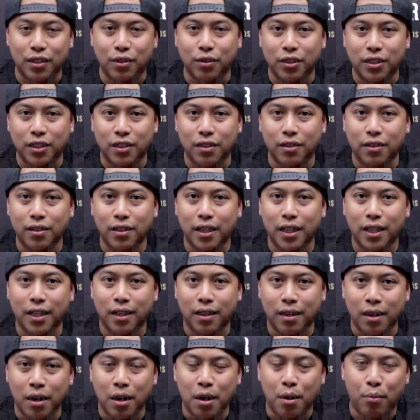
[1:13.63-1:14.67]
you still get
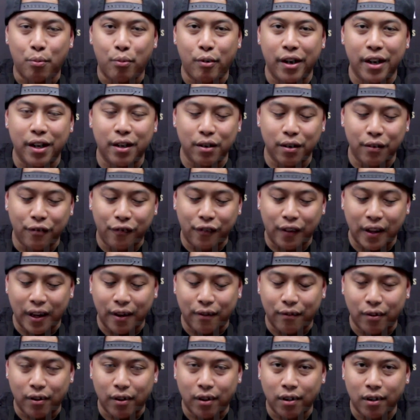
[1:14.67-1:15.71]
pretty good
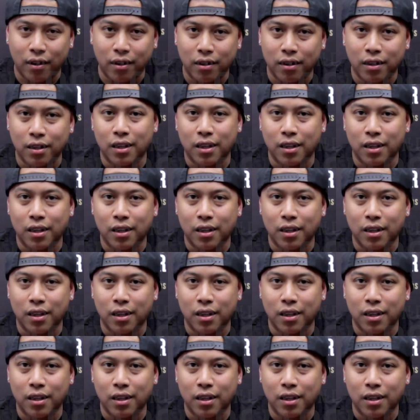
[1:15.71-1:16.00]
flavor,